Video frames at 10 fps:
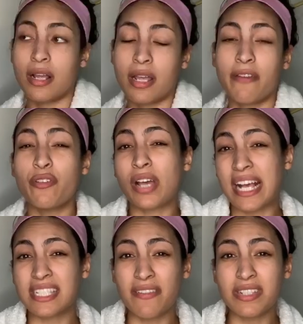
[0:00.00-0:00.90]
If you
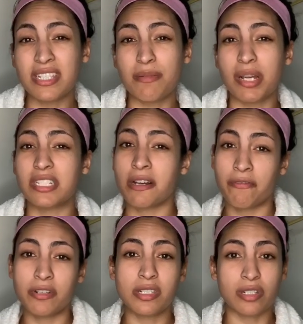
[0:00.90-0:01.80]
guys haven't seen my
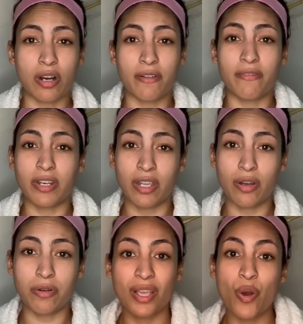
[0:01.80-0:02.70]
Jeffree Star
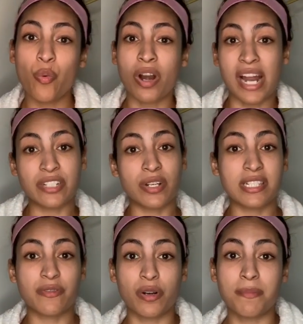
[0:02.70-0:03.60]
video where I
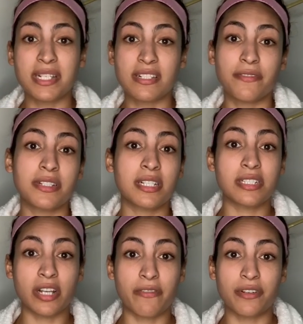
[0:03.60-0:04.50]
transformed myself into
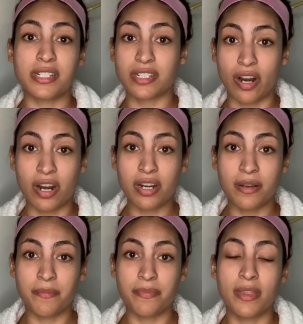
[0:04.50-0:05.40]
Jeffree Star,
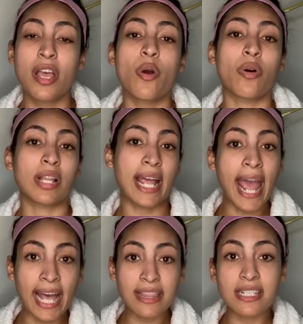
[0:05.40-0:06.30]
well, I
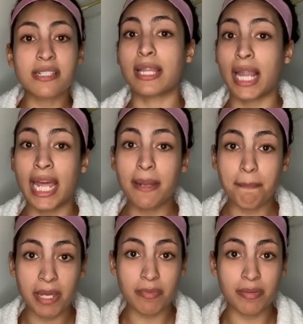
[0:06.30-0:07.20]
had this light
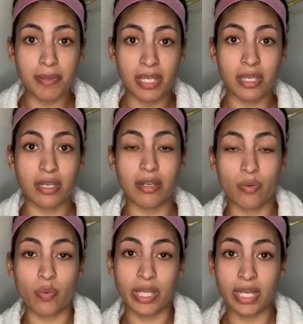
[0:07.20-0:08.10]
baby pink
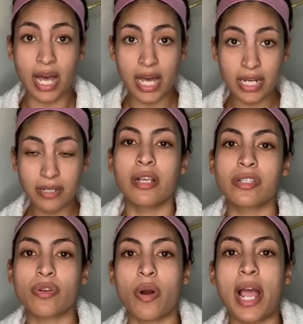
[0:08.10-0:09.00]
wig on.
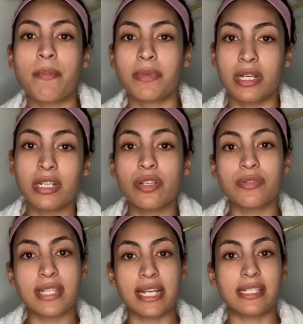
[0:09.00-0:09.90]
So I'm gonna
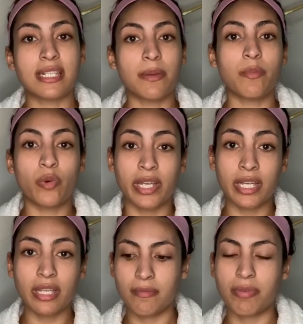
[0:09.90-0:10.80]
use that same
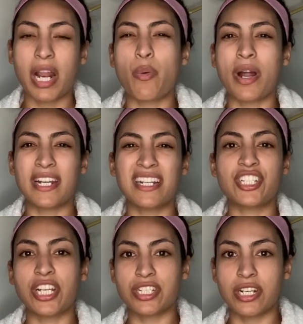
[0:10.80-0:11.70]
wig, but I wanted to
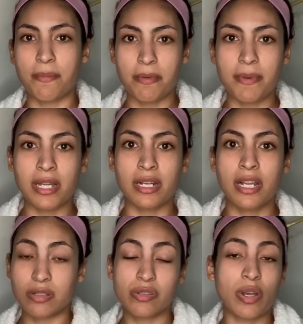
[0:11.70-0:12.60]
change it up a bit.
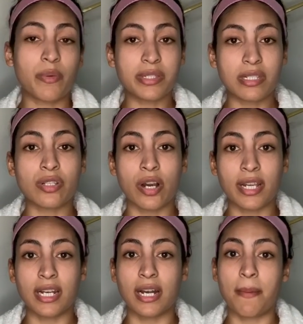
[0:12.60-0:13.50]
So I went to
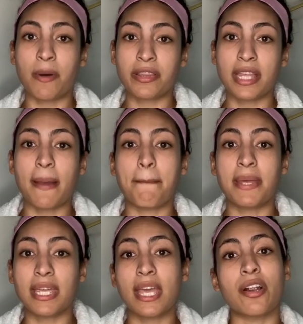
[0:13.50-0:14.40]
Target and I bought that
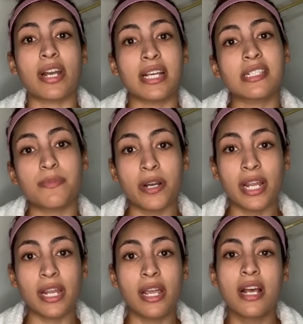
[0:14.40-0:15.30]
pink hair dye spray